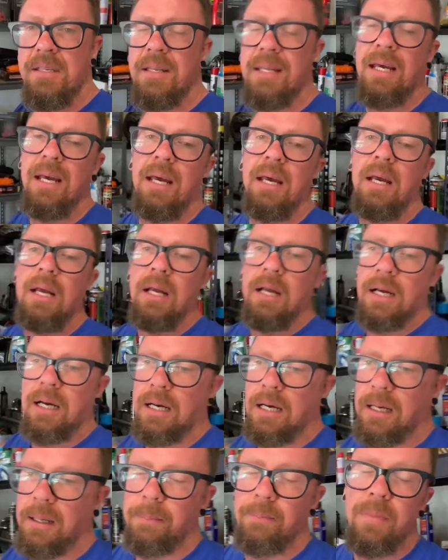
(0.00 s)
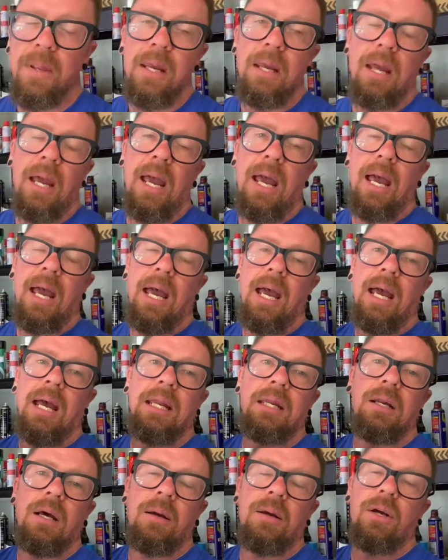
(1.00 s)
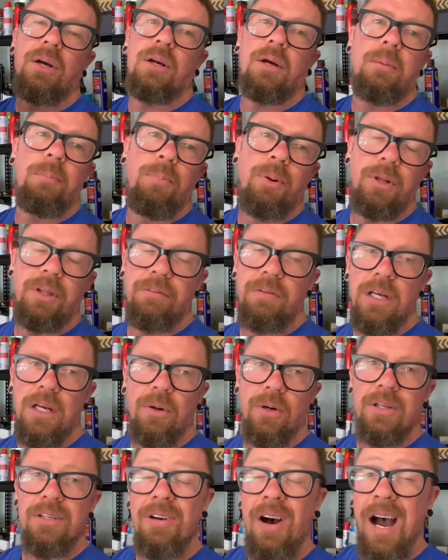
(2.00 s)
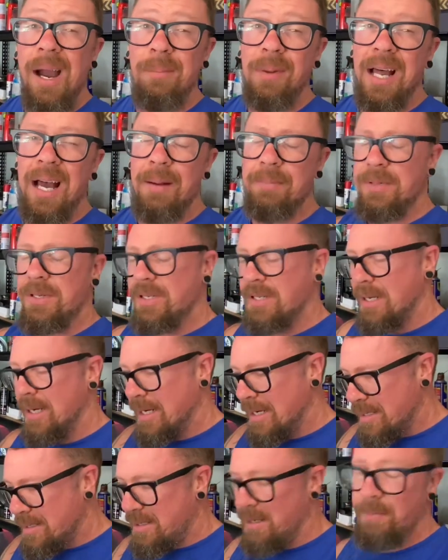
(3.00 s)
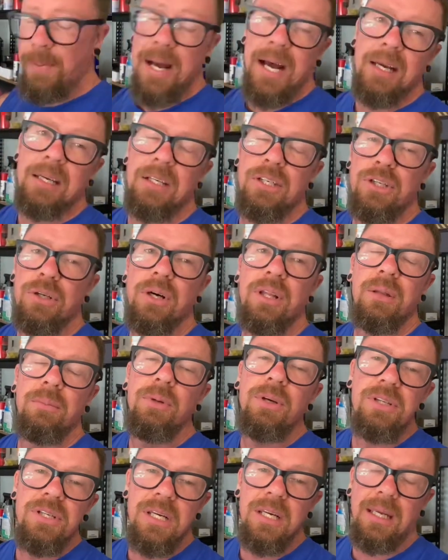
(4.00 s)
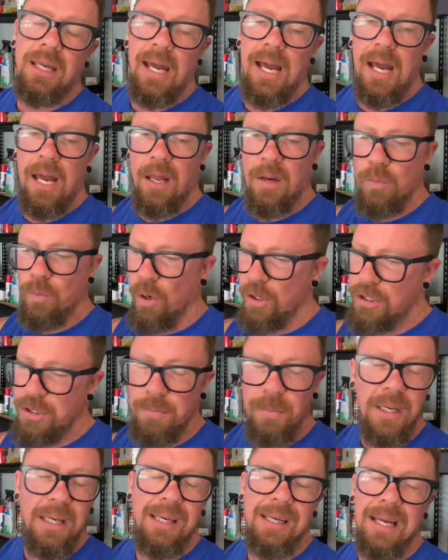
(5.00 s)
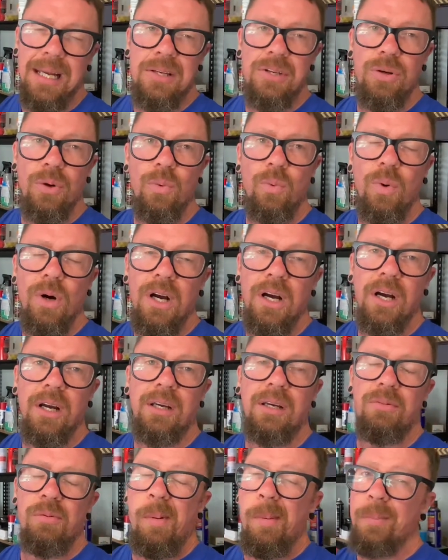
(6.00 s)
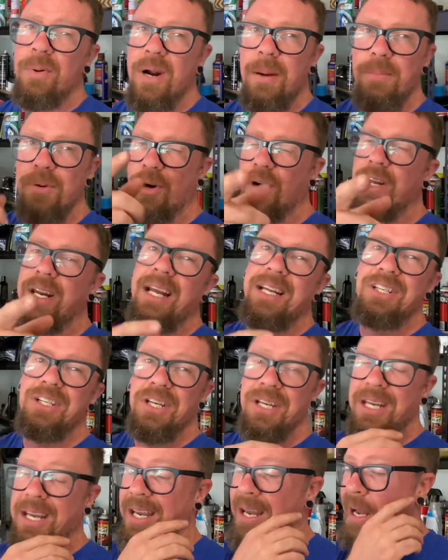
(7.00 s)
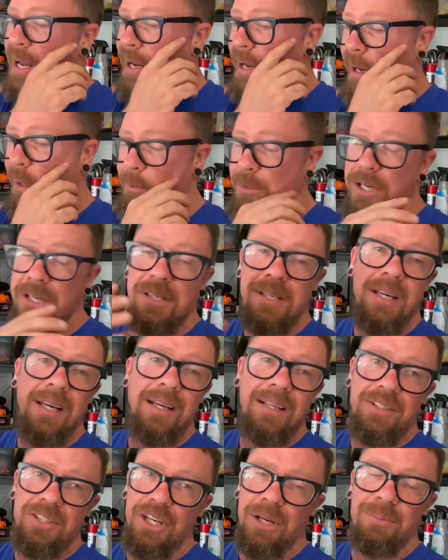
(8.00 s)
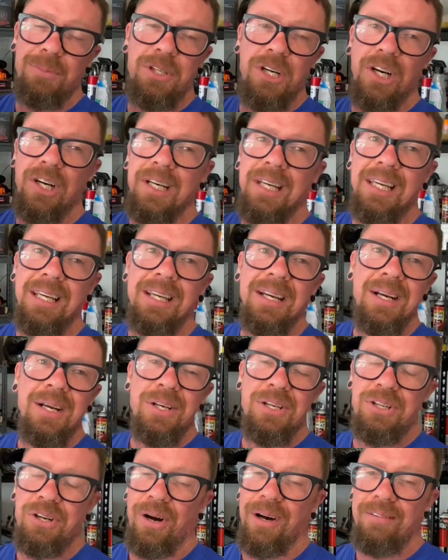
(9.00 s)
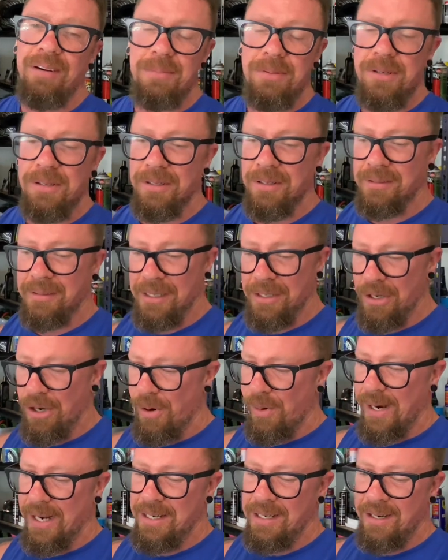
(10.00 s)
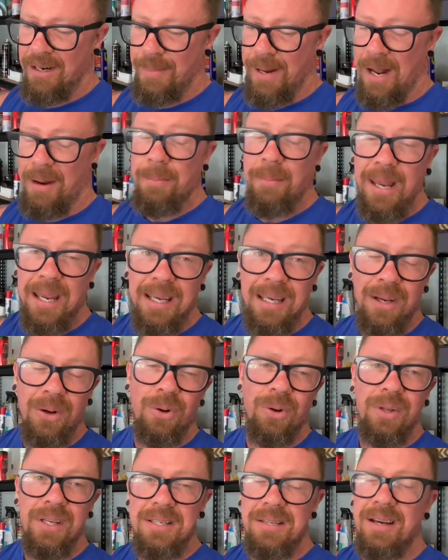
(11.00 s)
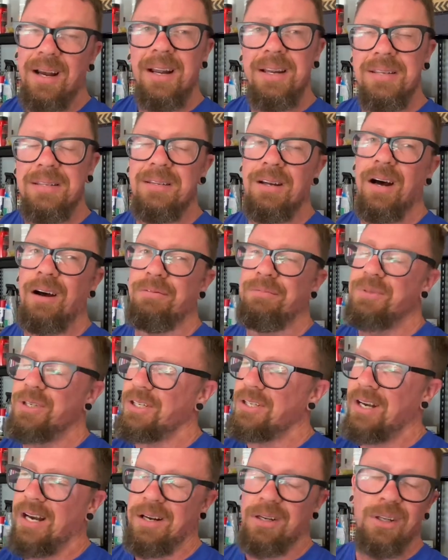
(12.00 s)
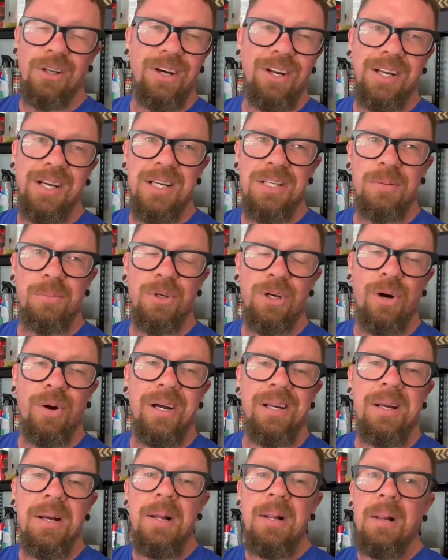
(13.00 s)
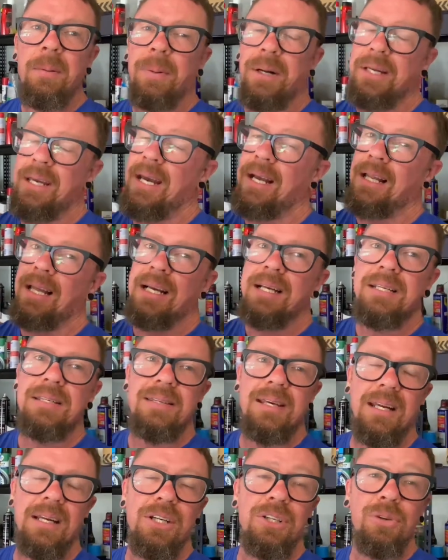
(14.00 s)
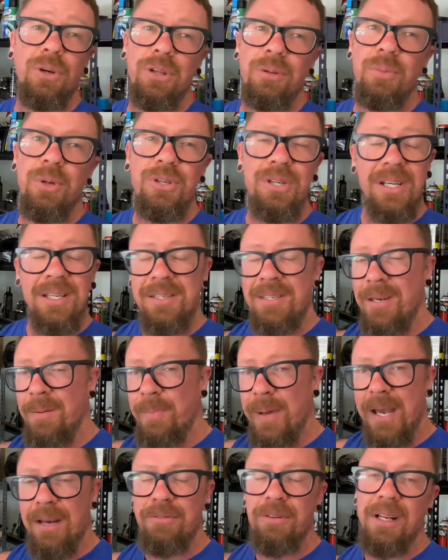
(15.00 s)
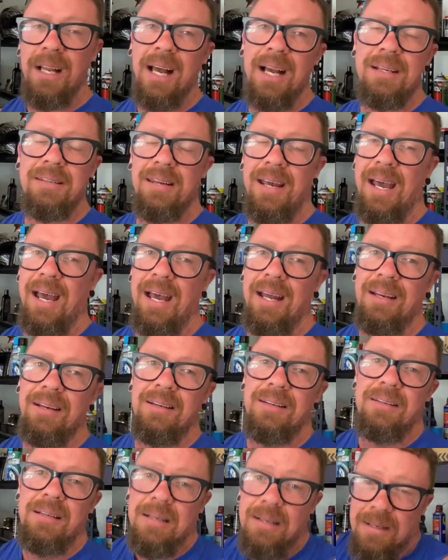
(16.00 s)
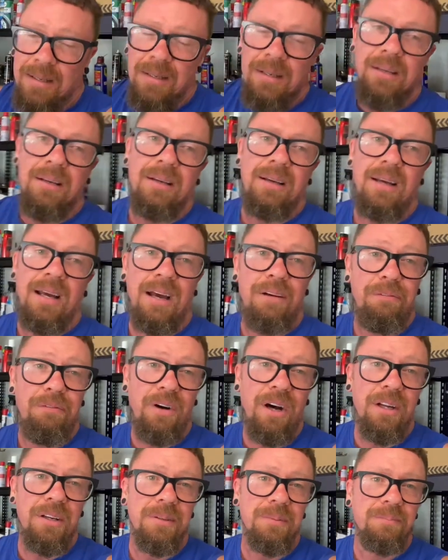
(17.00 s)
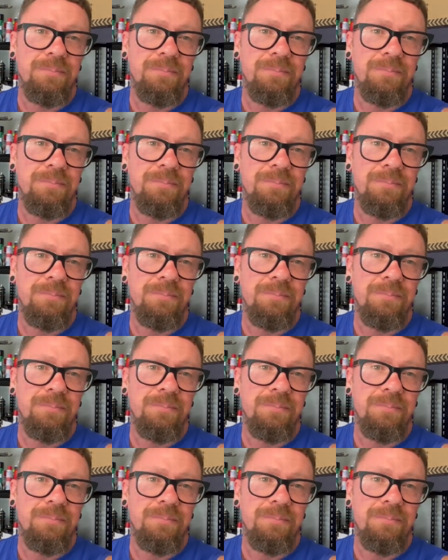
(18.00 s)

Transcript: there, and I'm going to put the video on time-lapse. Sit back, enjoy the music, and watch me get to work. Remember, I'm not an engineer. I'm just a gym junkie, so I've absolutely no idea about making all this kind of stuff. Just kind of learning as I'm going. But yeah, like I said, enjoy the music, sit back, relax, and have fun.